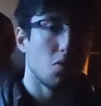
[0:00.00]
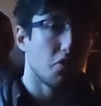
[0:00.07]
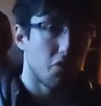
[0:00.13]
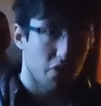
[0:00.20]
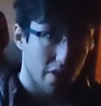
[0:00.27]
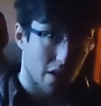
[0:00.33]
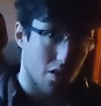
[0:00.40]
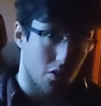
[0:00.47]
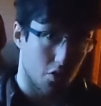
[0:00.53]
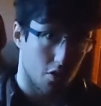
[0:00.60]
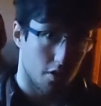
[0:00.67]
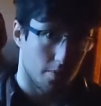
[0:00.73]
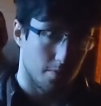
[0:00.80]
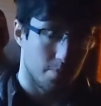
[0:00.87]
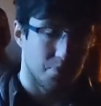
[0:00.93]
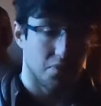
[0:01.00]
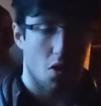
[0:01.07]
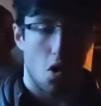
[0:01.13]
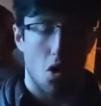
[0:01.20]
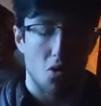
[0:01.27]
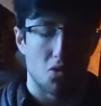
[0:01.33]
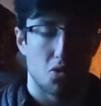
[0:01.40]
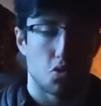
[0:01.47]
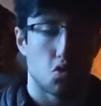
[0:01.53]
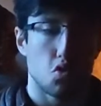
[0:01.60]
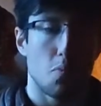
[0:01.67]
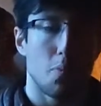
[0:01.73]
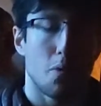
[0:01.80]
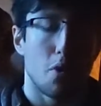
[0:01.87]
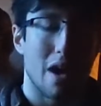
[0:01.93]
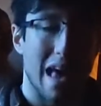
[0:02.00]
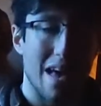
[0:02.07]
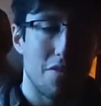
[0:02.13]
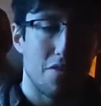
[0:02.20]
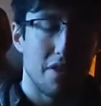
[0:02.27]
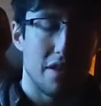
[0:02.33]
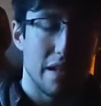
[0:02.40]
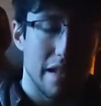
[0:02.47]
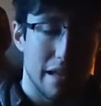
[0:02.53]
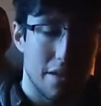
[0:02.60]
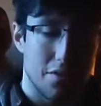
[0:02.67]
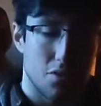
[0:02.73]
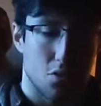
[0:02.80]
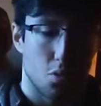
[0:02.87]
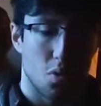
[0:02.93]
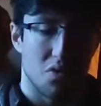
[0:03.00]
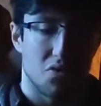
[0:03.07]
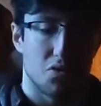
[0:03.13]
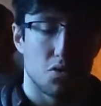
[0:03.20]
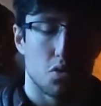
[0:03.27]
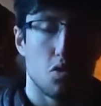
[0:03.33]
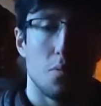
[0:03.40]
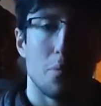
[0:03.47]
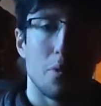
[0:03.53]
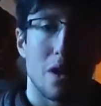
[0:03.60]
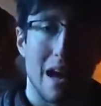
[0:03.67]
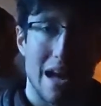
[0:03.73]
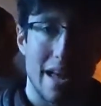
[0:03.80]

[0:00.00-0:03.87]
to failure on super heavy lift with super